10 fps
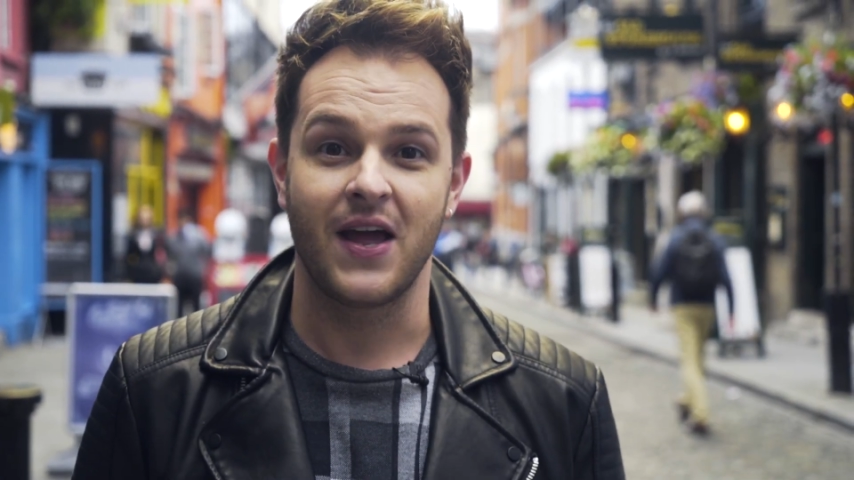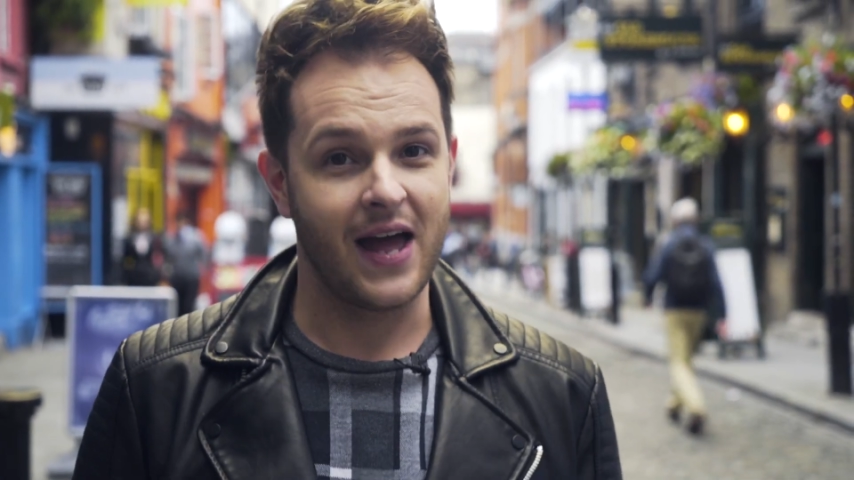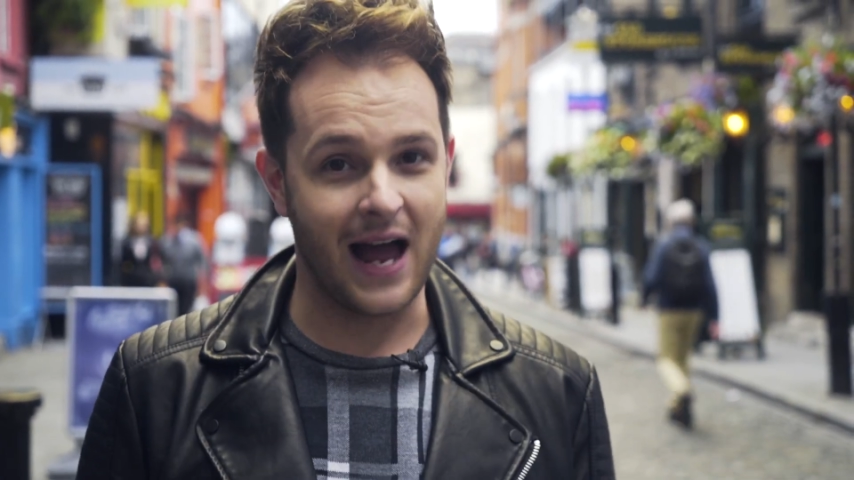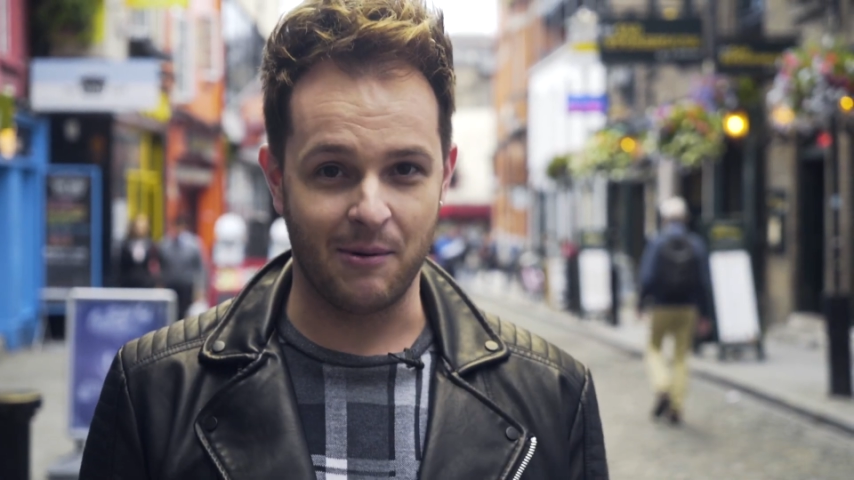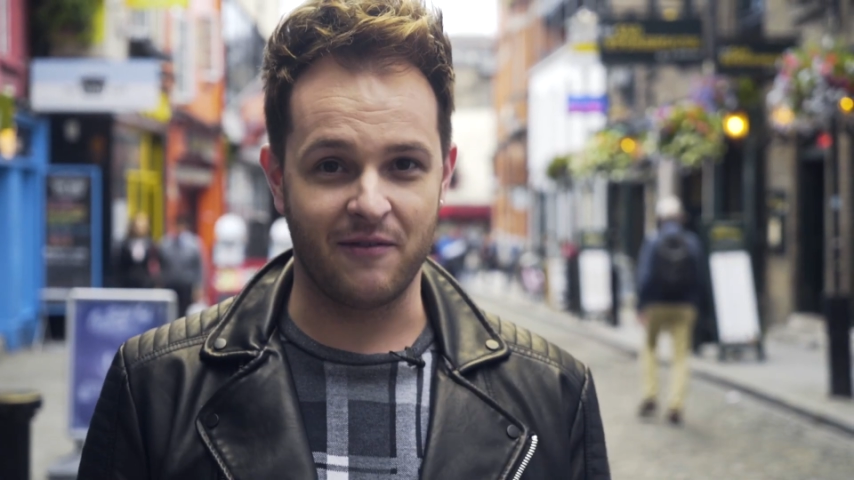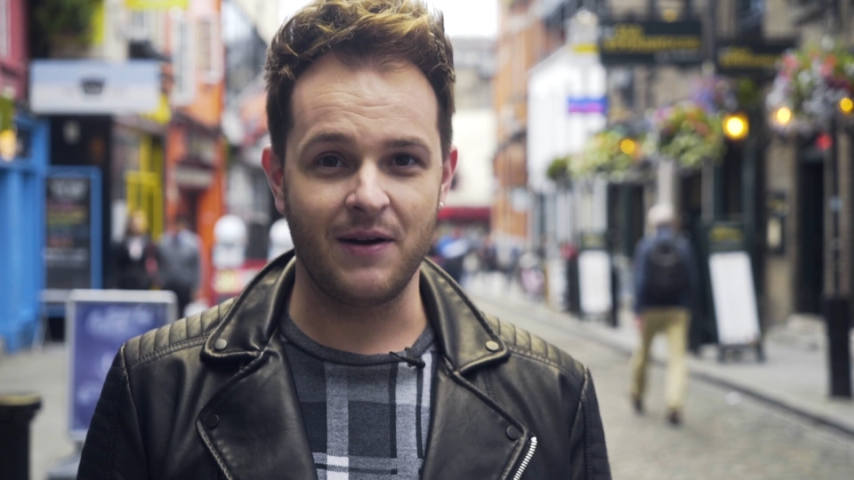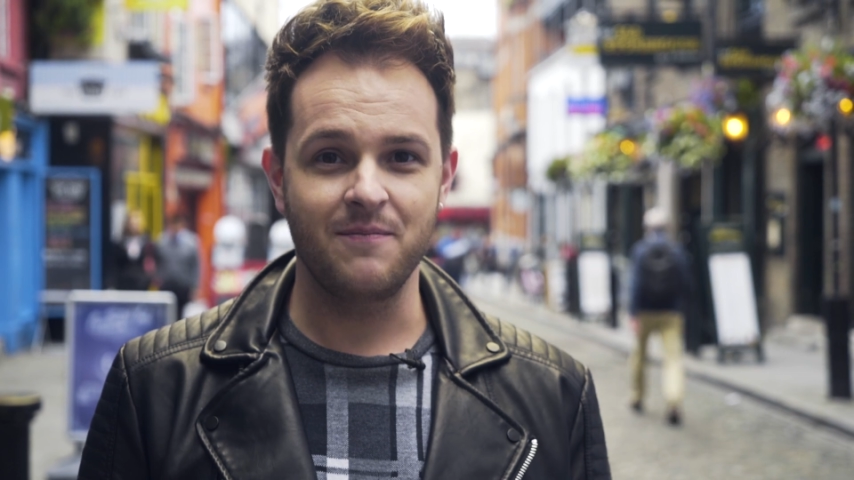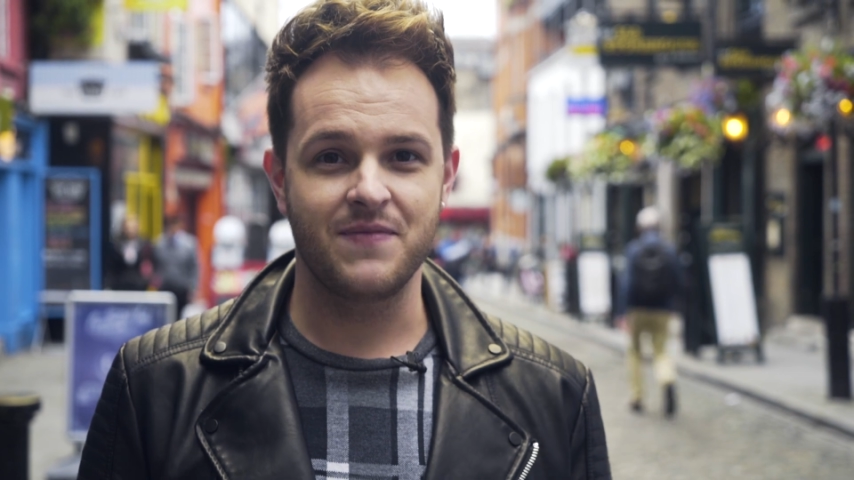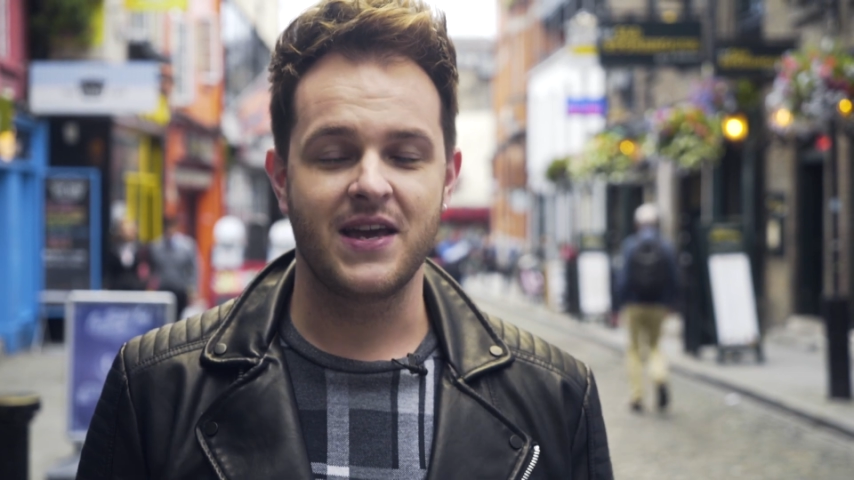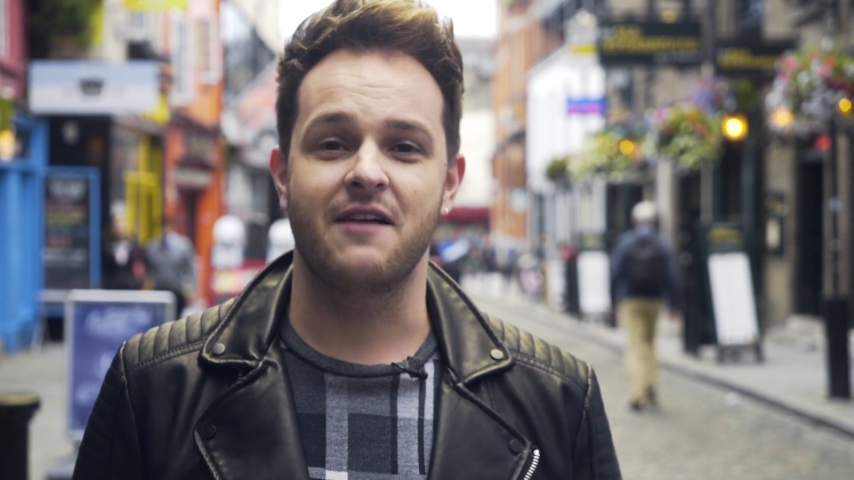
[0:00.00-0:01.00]
However,
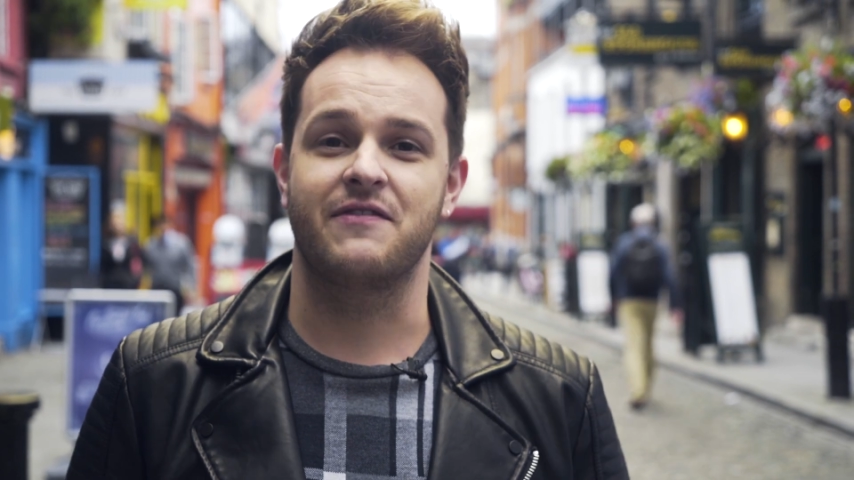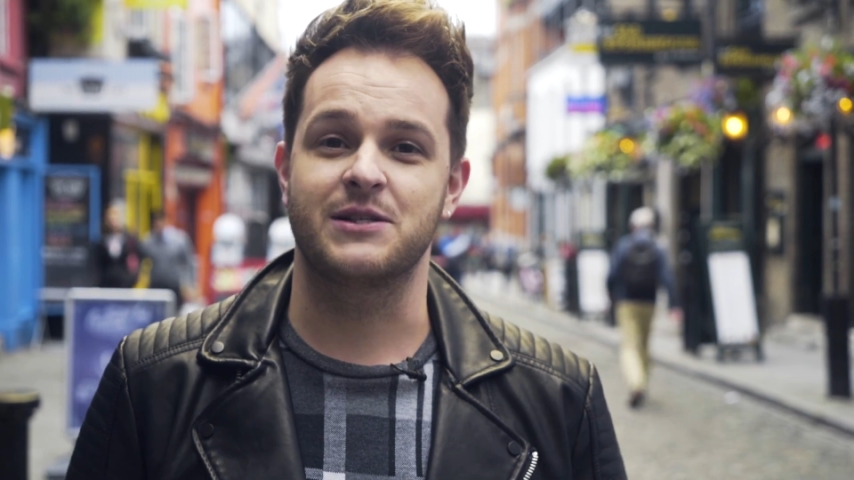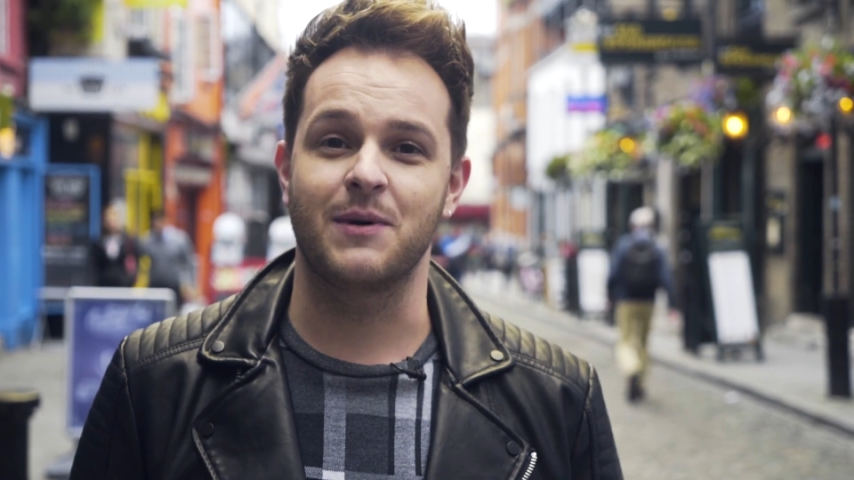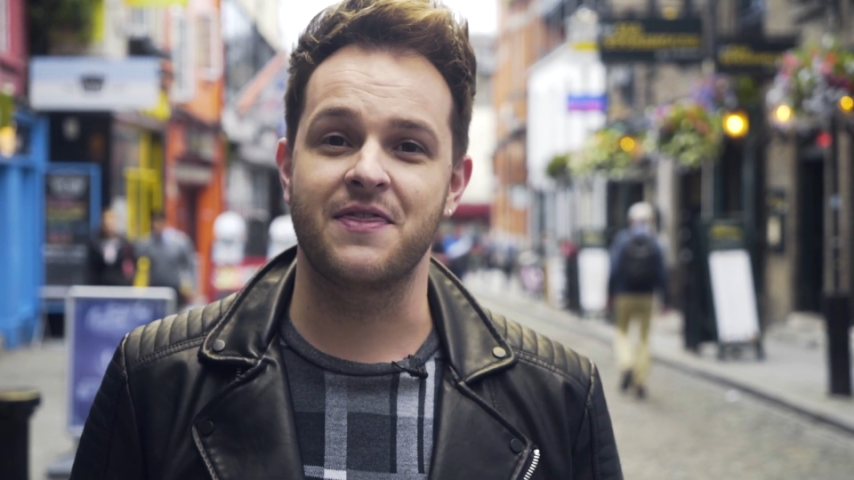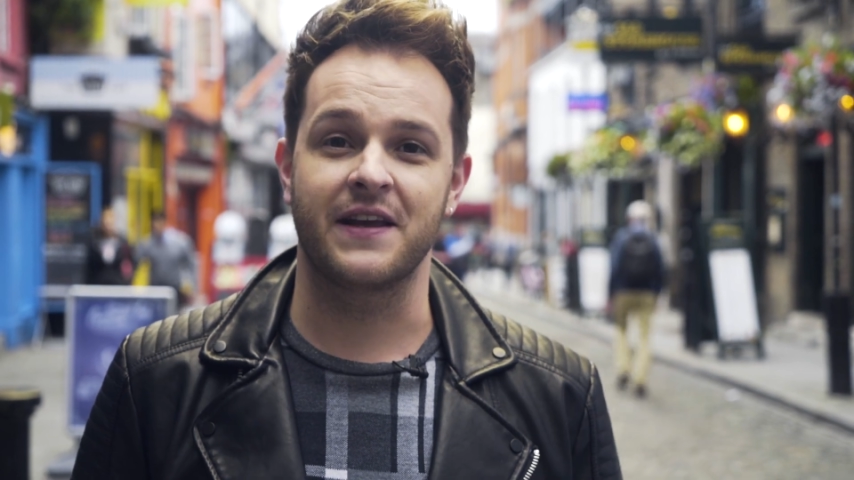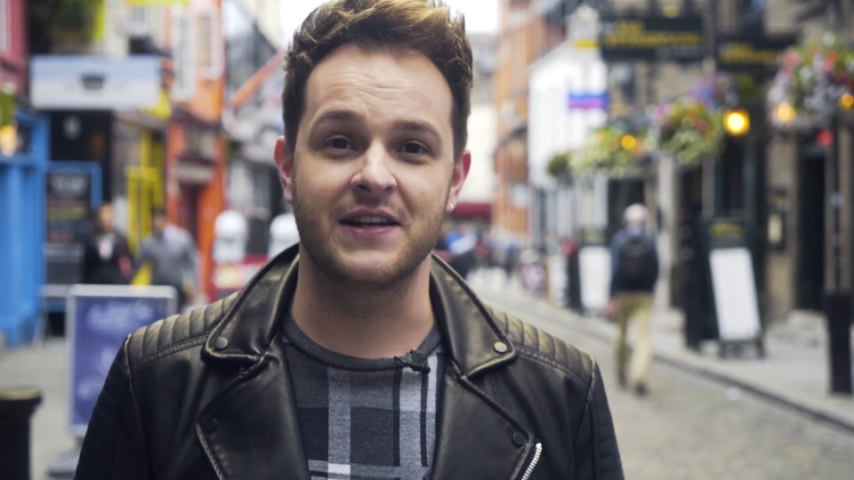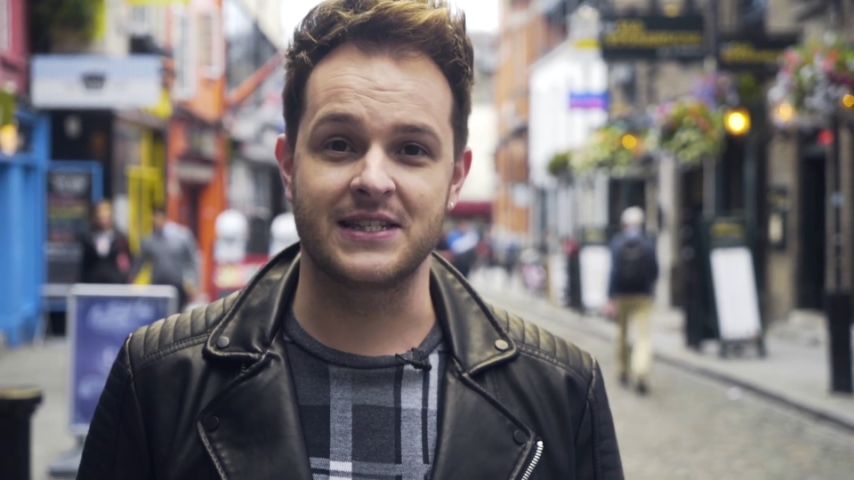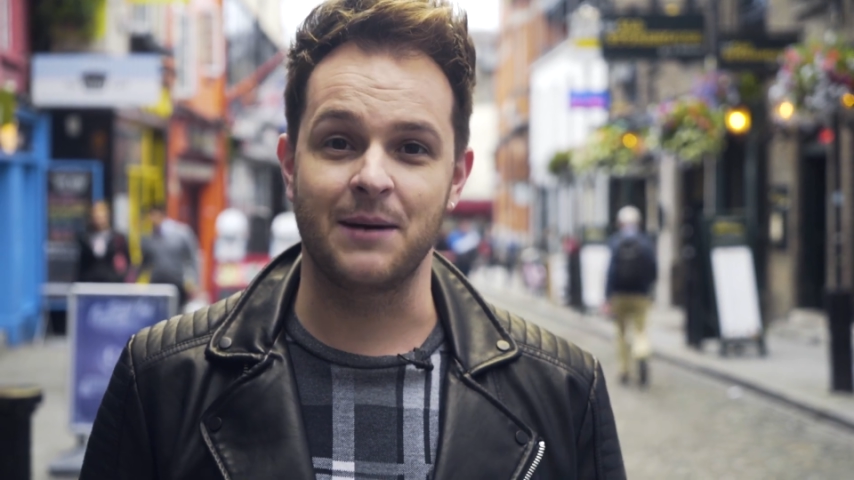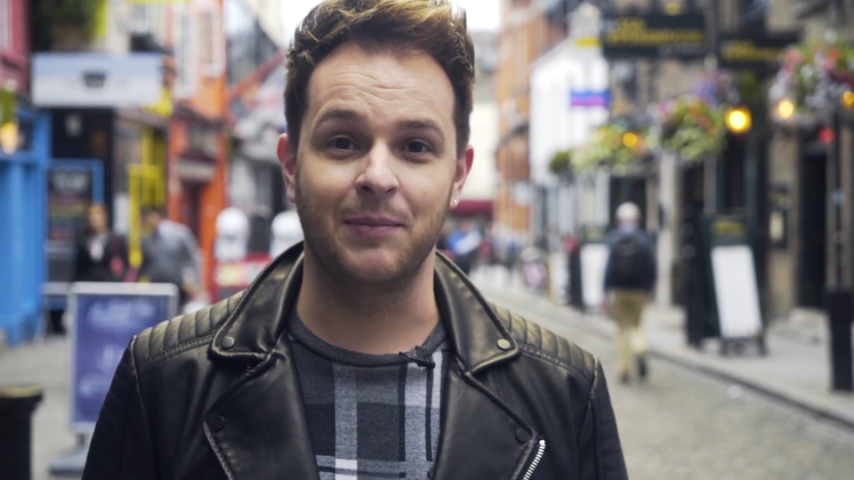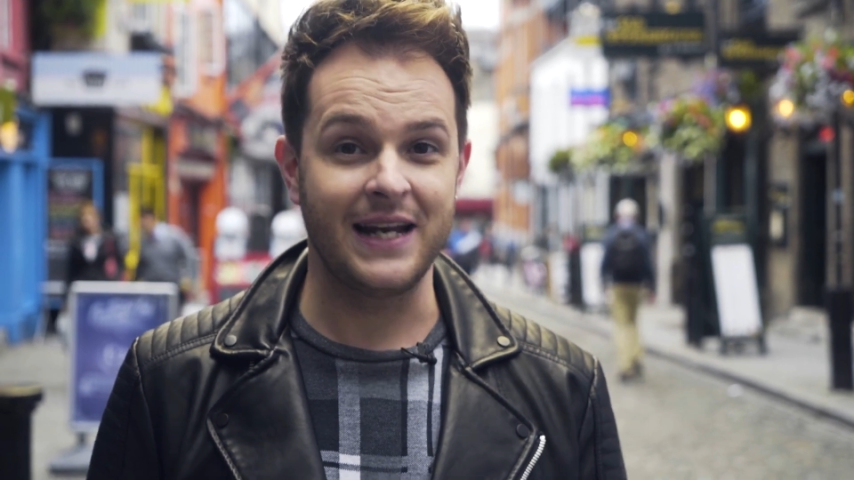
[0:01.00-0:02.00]
if there's one thing that
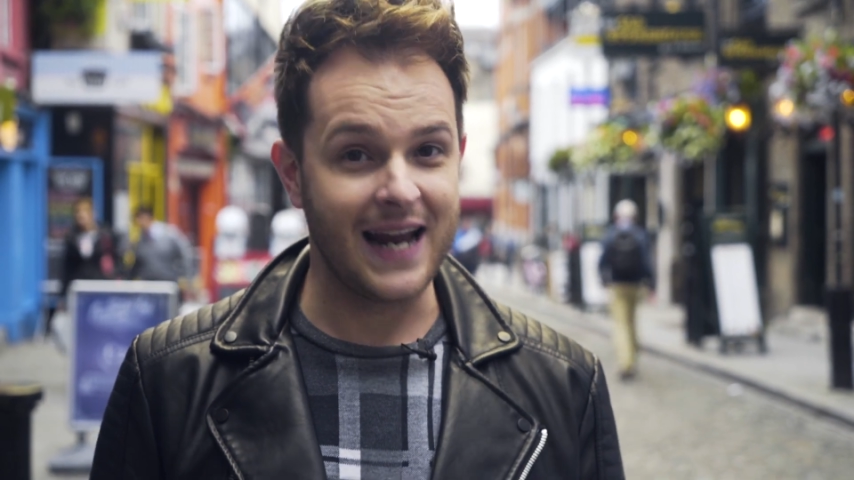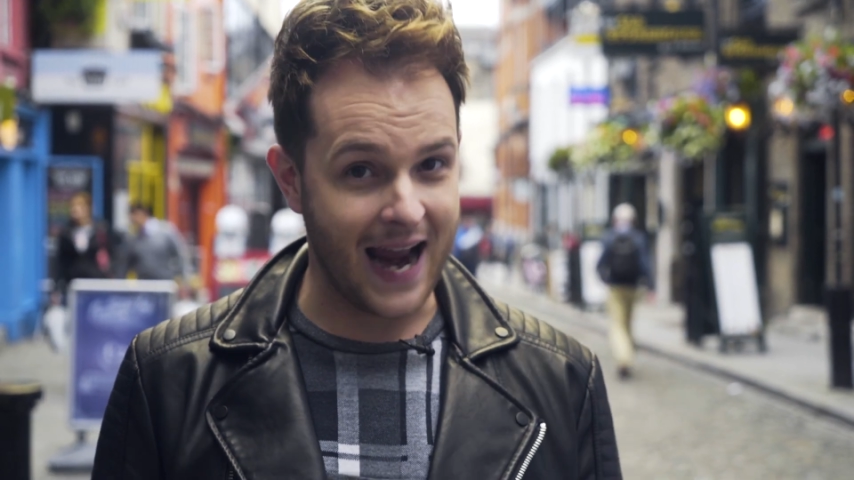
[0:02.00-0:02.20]
Dublin